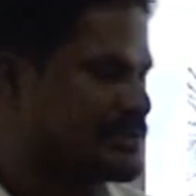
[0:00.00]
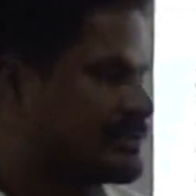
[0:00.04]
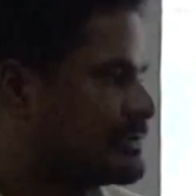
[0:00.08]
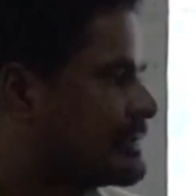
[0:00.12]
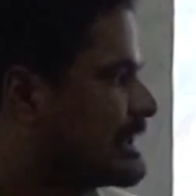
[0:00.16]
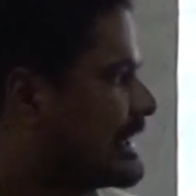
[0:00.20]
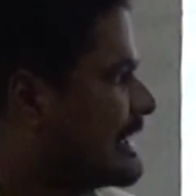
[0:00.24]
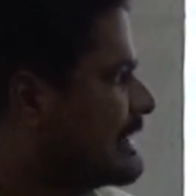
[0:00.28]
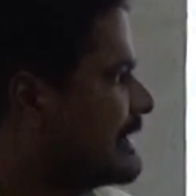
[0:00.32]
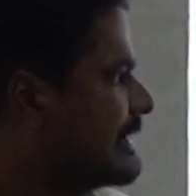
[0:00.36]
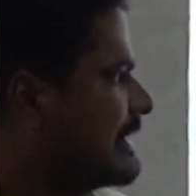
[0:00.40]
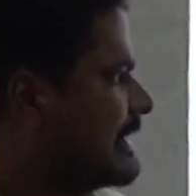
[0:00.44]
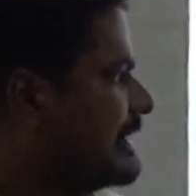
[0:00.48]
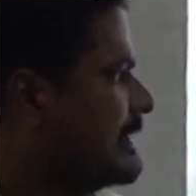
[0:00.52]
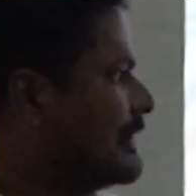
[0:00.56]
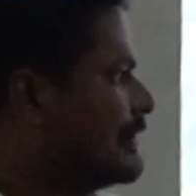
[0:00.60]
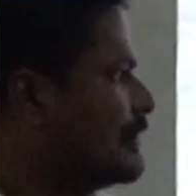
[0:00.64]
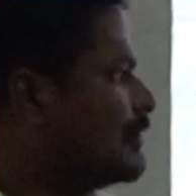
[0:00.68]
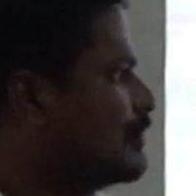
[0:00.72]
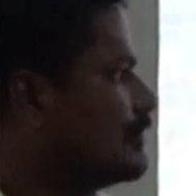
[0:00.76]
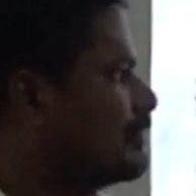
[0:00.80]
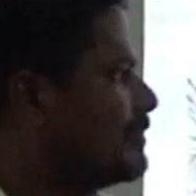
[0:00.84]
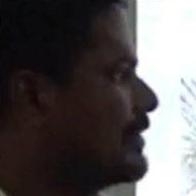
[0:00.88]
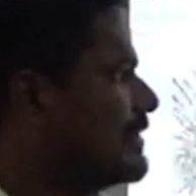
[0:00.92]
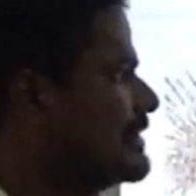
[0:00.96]
should contain
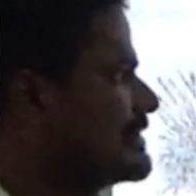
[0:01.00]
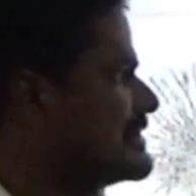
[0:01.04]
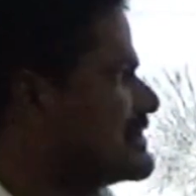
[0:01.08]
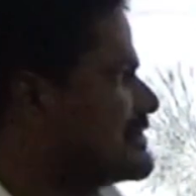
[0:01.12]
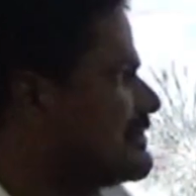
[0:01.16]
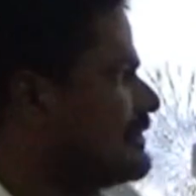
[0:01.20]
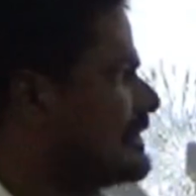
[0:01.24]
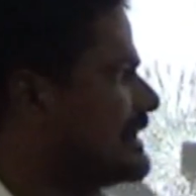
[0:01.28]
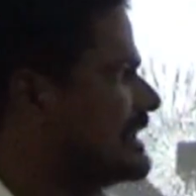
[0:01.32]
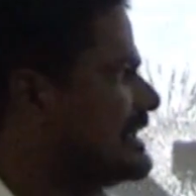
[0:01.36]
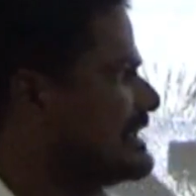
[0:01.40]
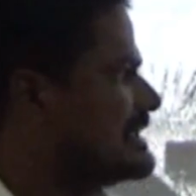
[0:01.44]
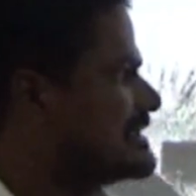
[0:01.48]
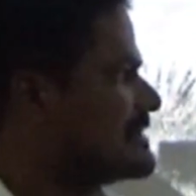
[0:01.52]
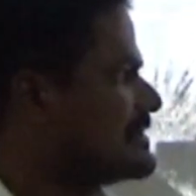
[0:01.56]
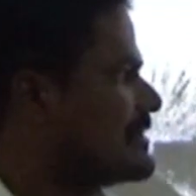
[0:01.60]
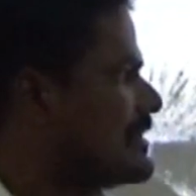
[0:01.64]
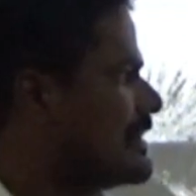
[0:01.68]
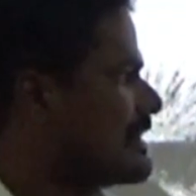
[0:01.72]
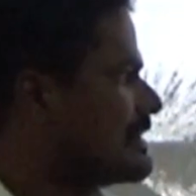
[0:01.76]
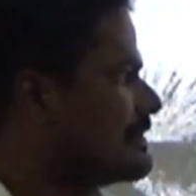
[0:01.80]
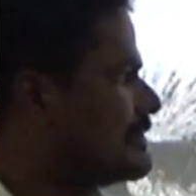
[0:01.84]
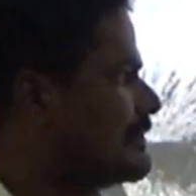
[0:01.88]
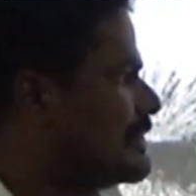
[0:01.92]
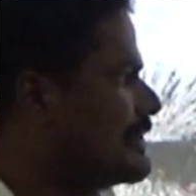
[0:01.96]
two poles. One is
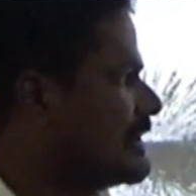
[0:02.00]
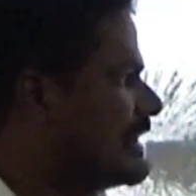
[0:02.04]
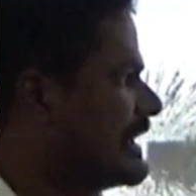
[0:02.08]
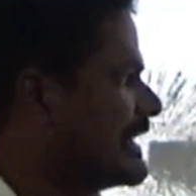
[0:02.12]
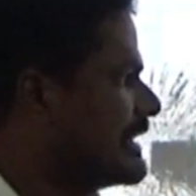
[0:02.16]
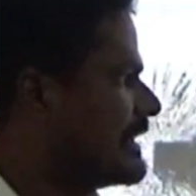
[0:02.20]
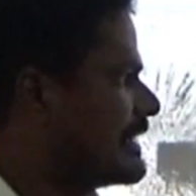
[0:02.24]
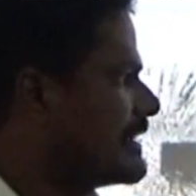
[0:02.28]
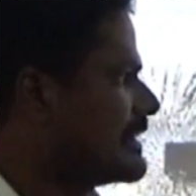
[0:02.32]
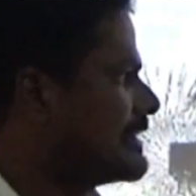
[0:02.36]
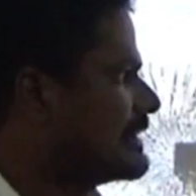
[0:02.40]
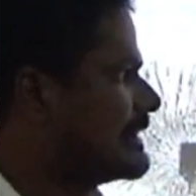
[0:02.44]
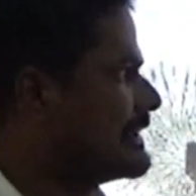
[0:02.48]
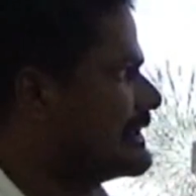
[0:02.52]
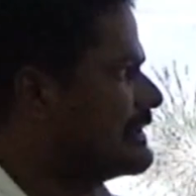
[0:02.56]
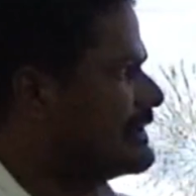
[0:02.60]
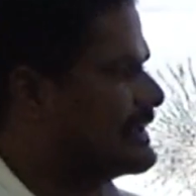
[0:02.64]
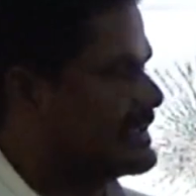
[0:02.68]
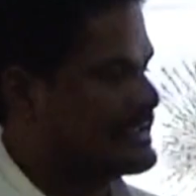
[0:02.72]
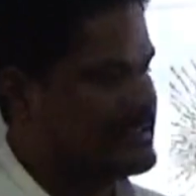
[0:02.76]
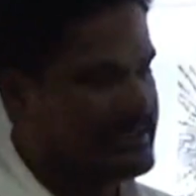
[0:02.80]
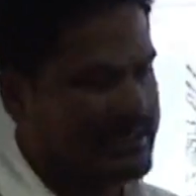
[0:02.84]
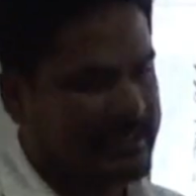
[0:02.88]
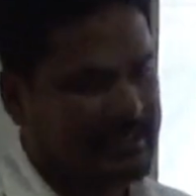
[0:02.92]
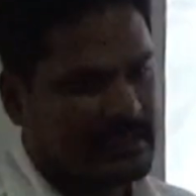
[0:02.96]
north pole and another
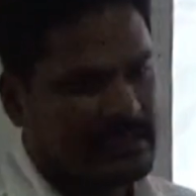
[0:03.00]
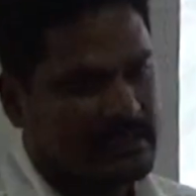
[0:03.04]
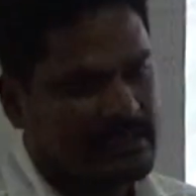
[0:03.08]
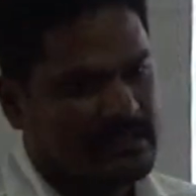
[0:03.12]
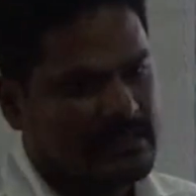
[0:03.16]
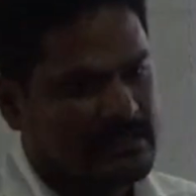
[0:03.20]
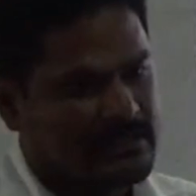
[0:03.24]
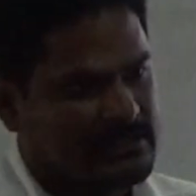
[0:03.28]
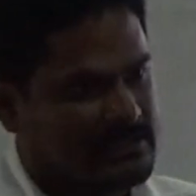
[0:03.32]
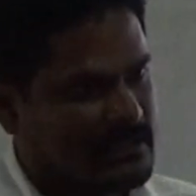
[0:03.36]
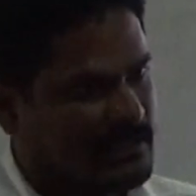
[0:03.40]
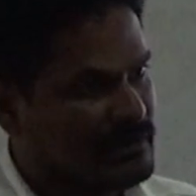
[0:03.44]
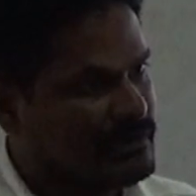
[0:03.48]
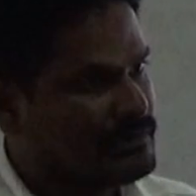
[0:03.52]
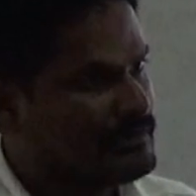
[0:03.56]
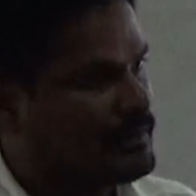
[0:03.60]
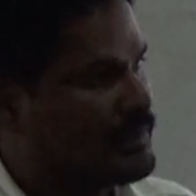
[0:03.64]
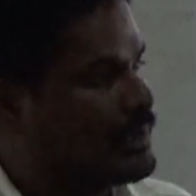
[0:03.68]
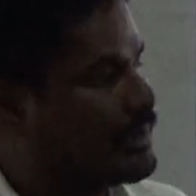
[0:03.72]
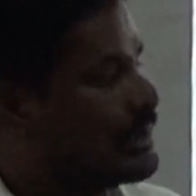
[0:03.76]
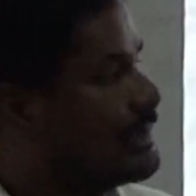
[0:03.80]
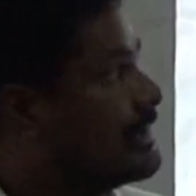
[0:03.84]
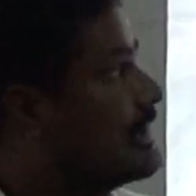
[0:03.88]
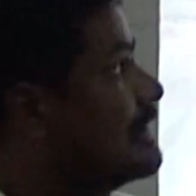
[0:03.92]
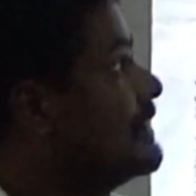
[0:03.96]
one is a south
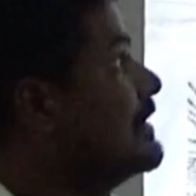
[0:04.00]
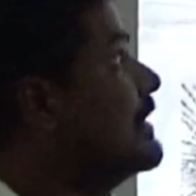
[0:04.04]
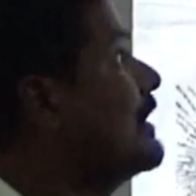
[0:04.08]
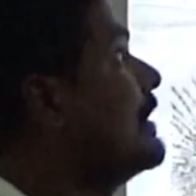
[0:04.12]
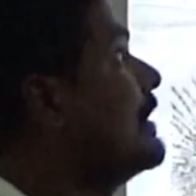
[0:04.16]
pole.